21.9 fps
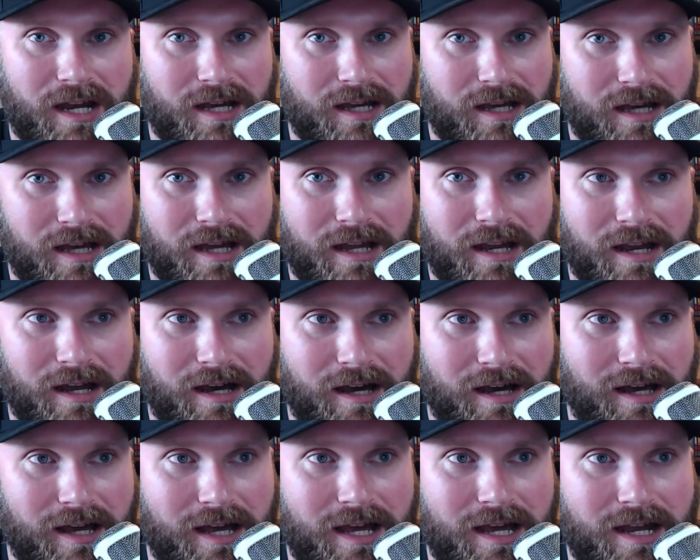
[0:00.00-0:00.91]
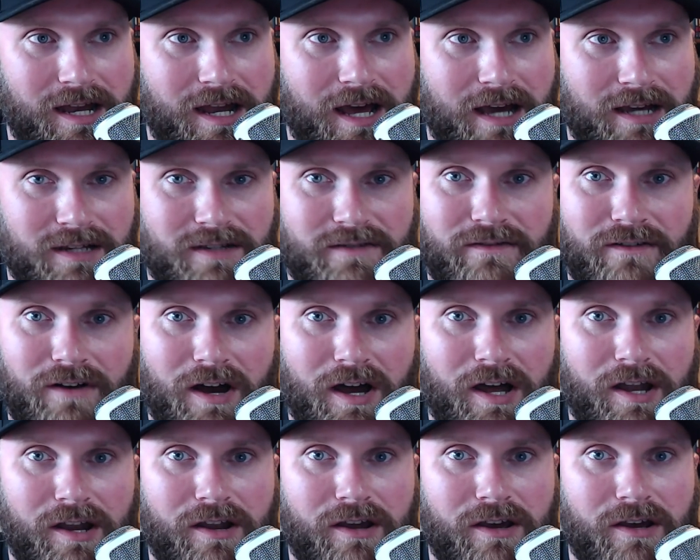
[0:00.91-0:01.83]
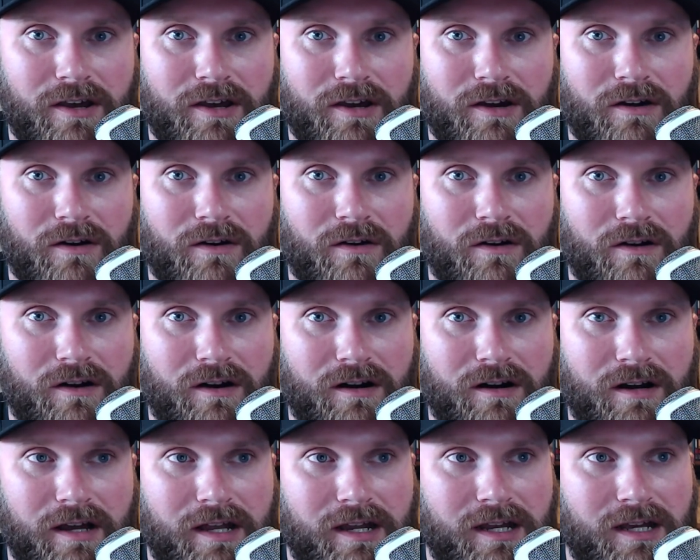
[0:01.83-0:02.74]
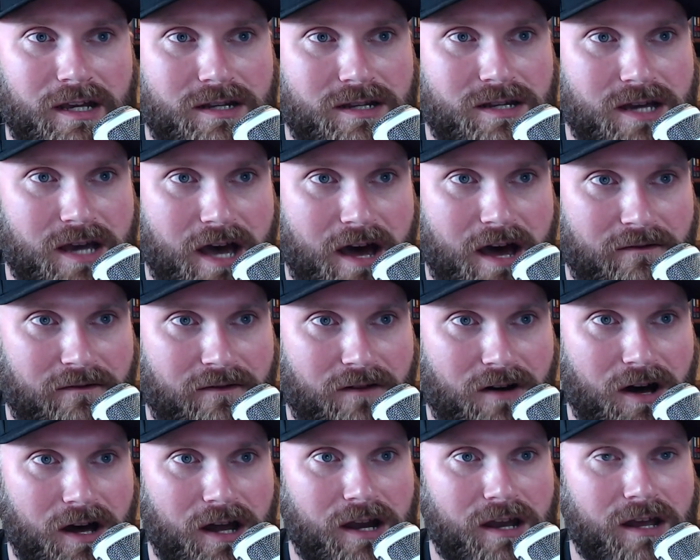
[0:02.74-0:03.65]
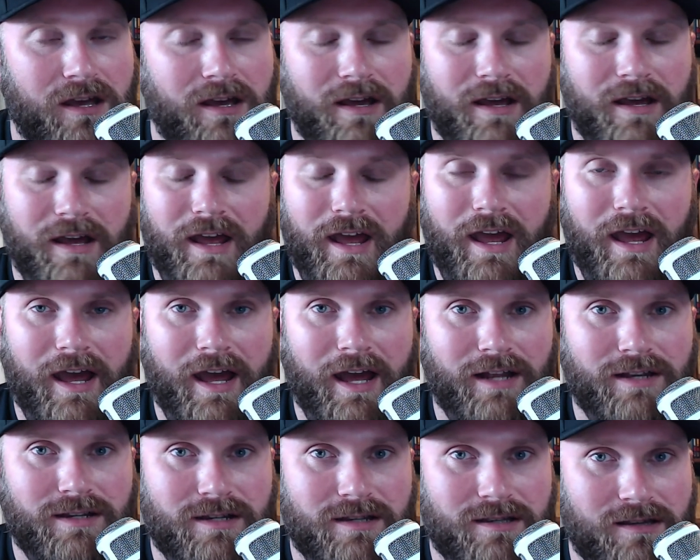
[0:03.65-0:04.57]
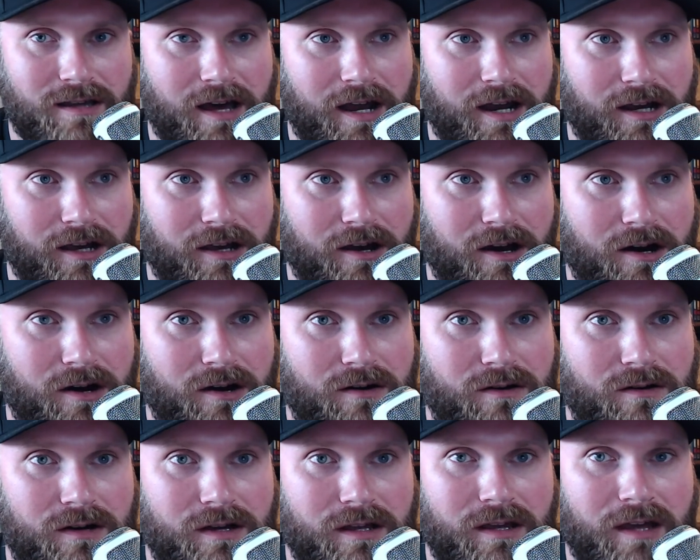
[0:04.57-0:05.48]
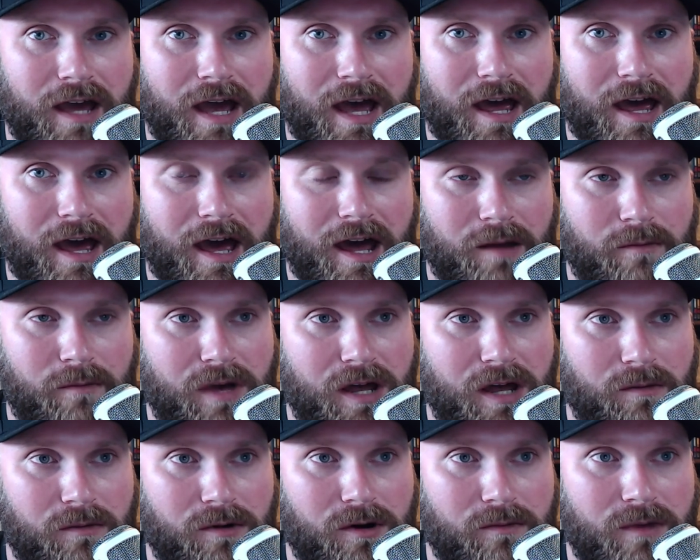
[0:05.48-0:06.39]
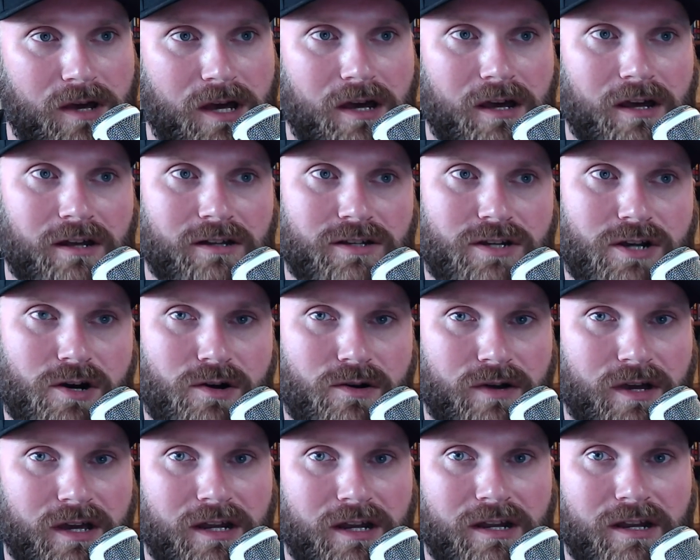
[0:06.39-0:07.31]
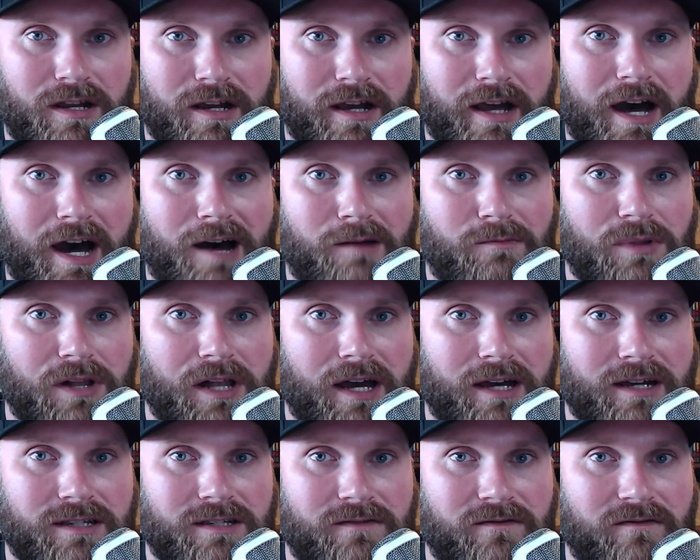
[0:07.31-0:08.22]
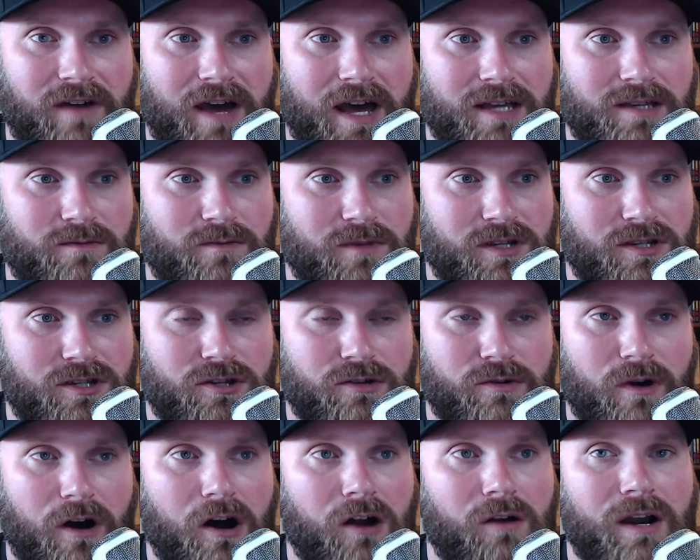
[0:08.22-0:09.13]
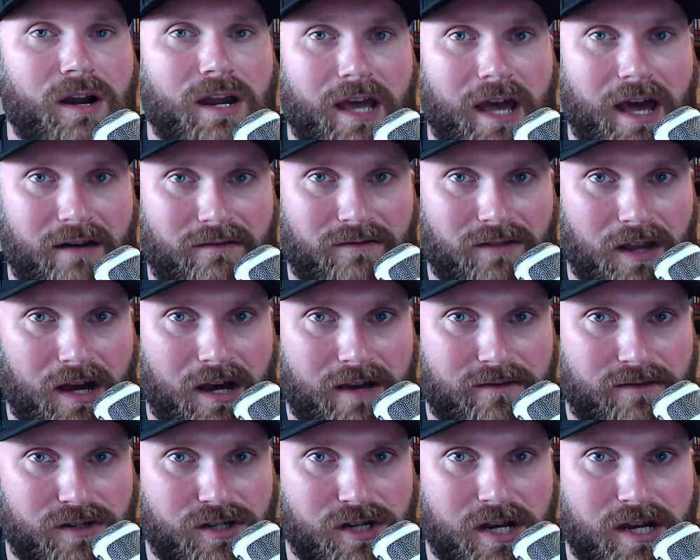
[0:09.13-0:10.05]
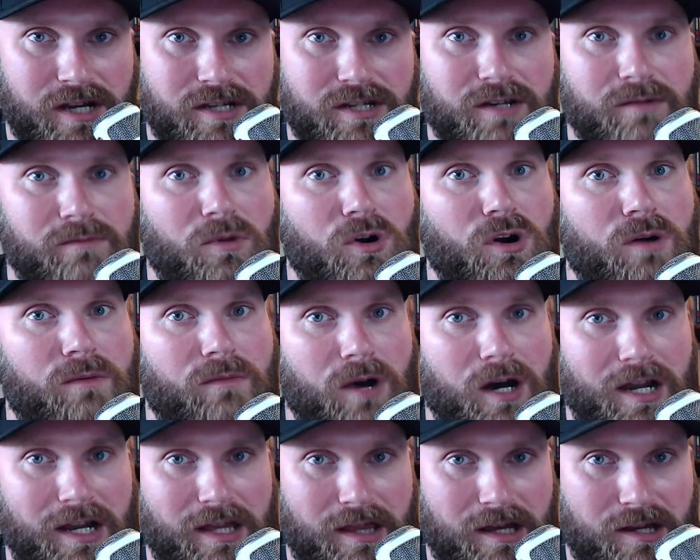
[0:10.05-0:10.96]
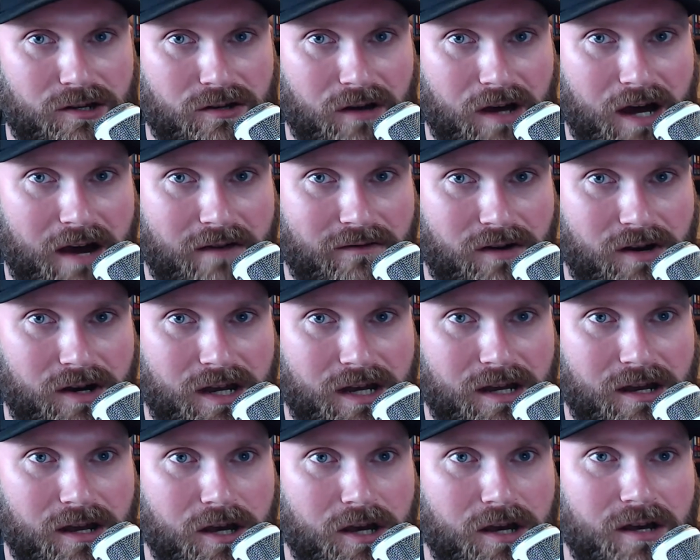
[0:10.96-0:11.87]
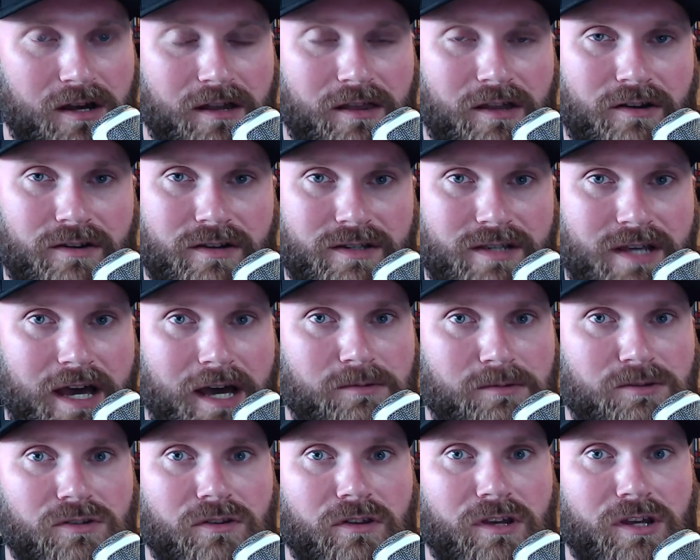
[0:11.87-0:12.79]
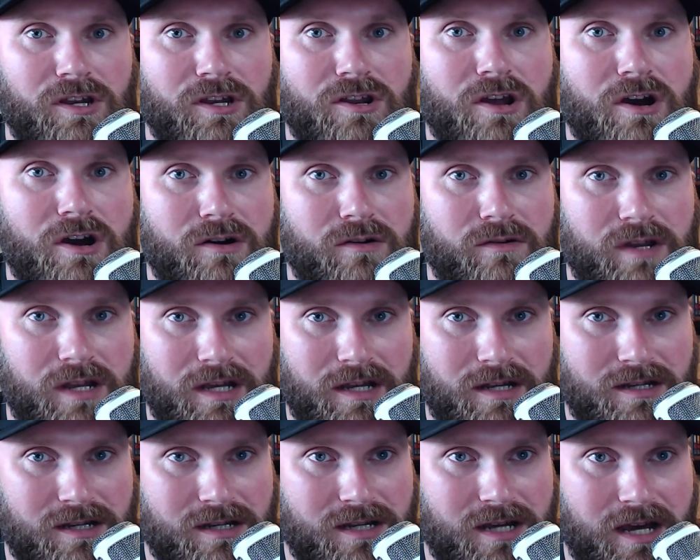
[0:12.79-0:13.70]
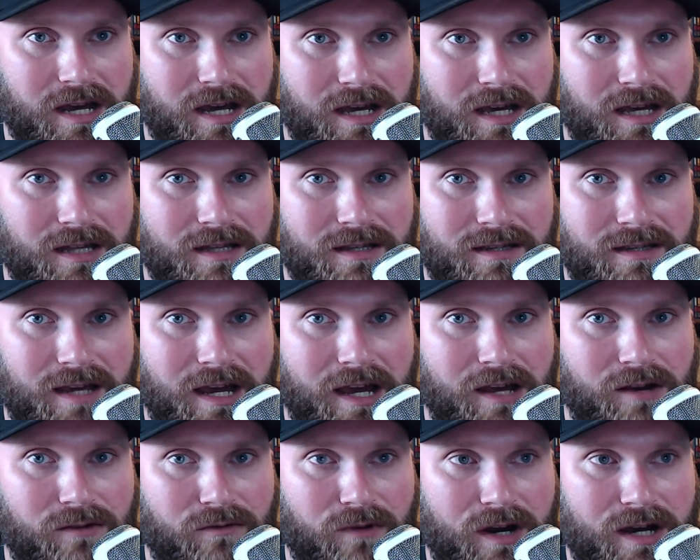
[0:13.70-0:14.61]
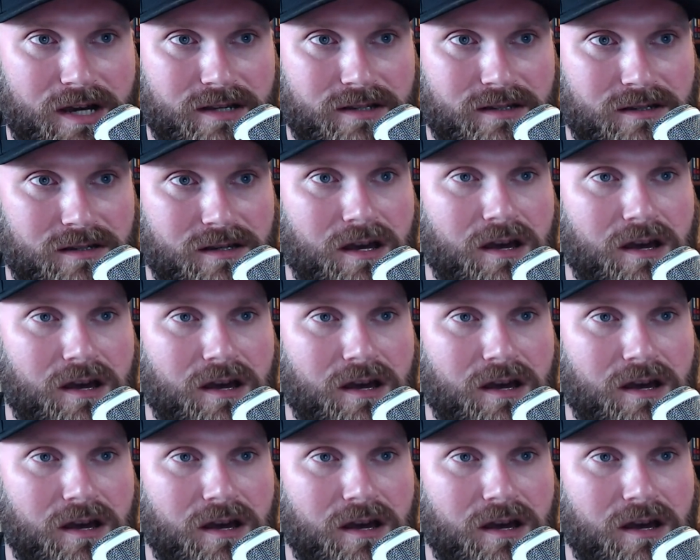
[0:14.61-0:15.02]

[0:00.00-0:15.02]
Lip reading: in an index fund or an ETF fund and just let it go at a minimum. Don't get into complex investments. You already have life-changing more money than you'll ever need. There is absolutely no need to take insane risks.